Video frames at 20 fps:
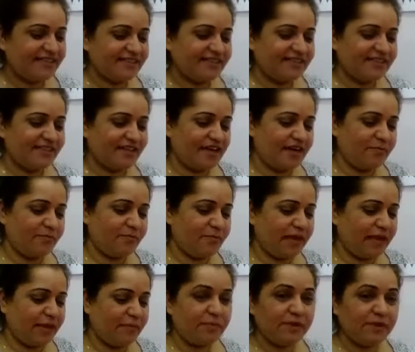So our
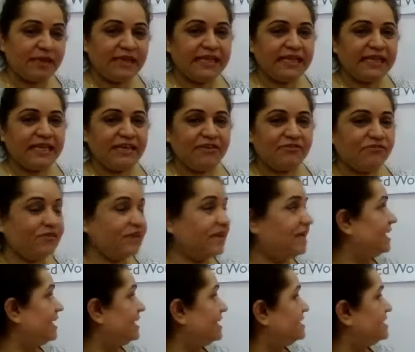maple leaf
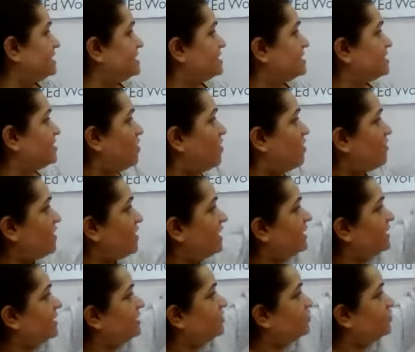is
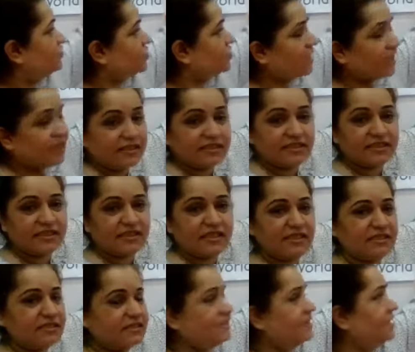orange. Can you see this?